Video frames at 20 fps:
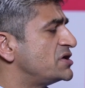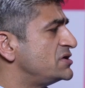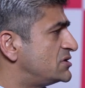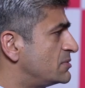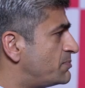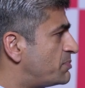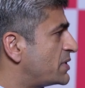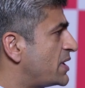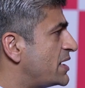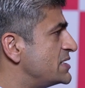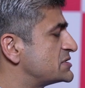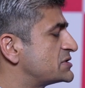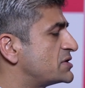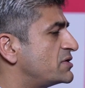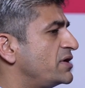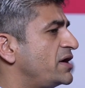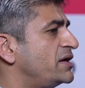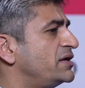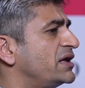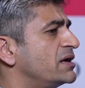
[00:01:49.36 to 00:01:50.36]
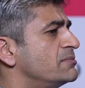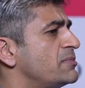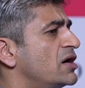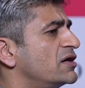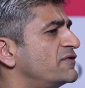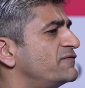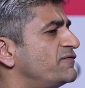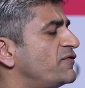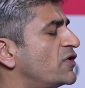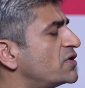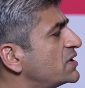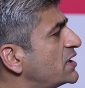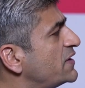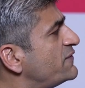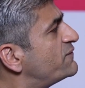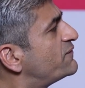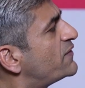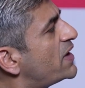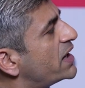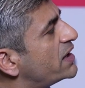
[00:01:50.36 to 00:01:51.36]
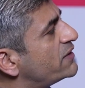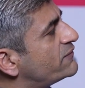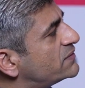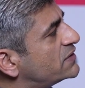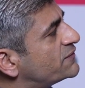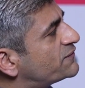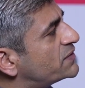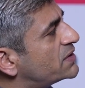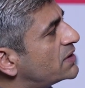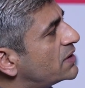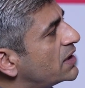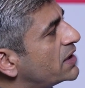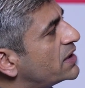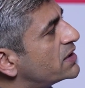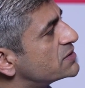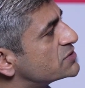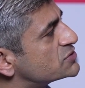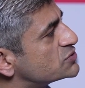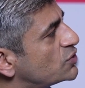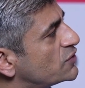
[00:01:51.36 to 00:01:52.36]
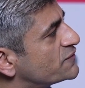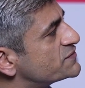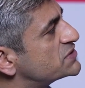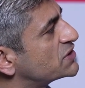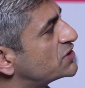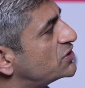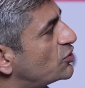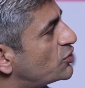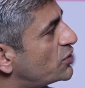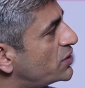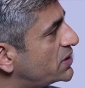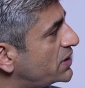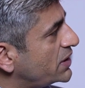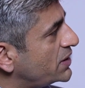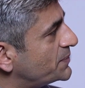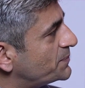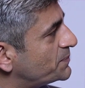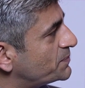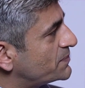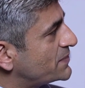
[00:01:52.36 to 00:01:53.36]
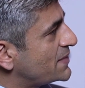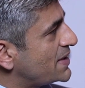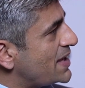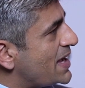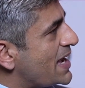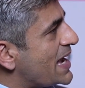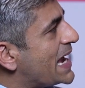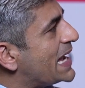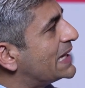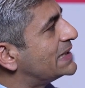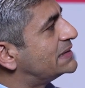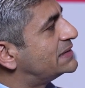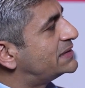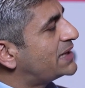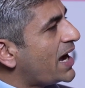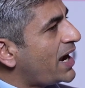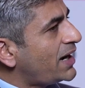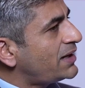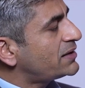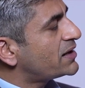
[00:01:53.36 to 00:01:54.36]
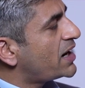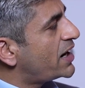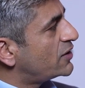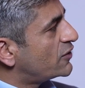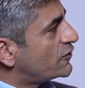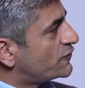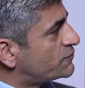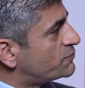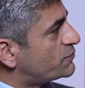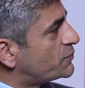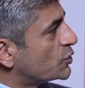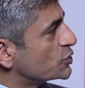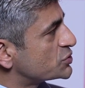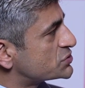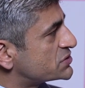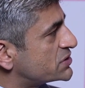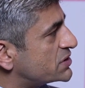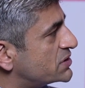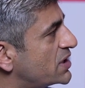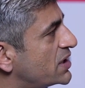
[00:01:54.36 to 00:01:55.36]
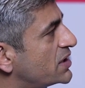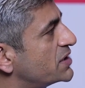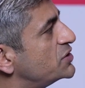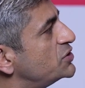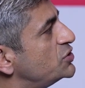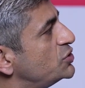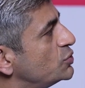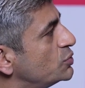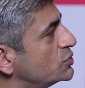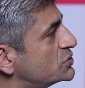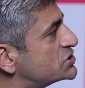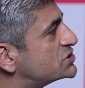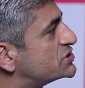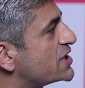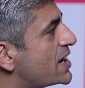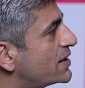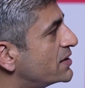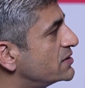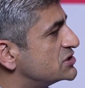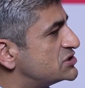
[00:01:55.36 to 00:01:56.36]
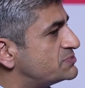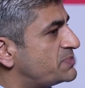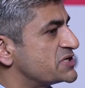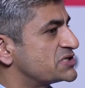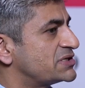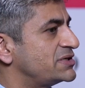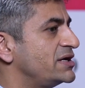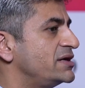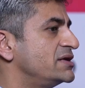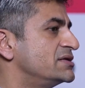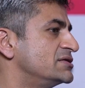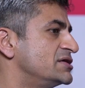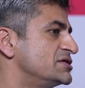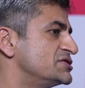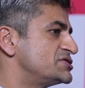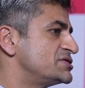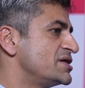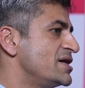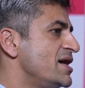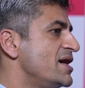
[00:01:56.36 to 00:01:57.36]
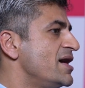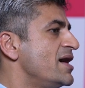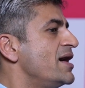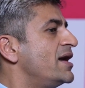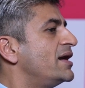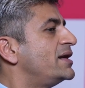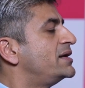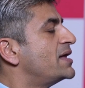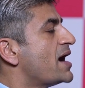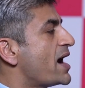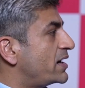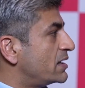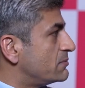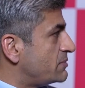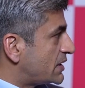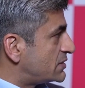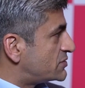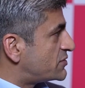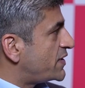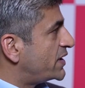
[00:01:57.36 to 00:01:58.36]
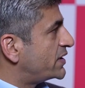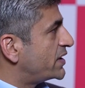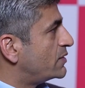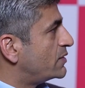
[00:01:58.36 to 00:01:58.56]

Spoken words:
enterprise, creating about 45 different layers of security. And that kind of posted a huge challenge, especially in this dynamic threat